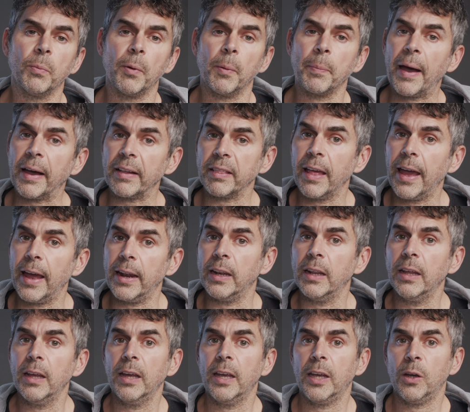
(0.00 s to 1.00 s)
But back then,
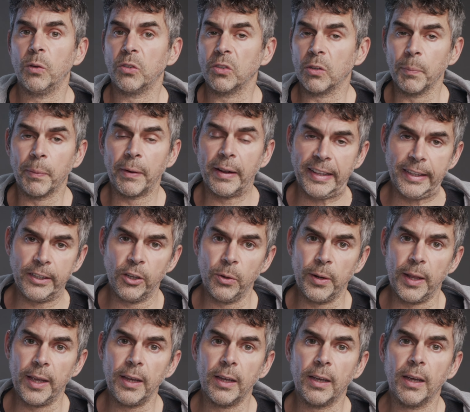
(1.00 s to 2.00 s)
it was completely
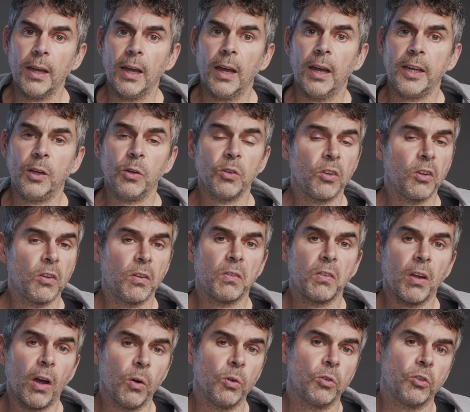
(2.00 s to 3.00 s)
unique. He was
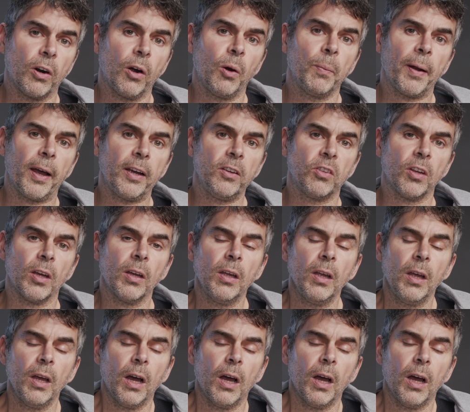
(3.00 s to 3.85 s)
total trailblazer.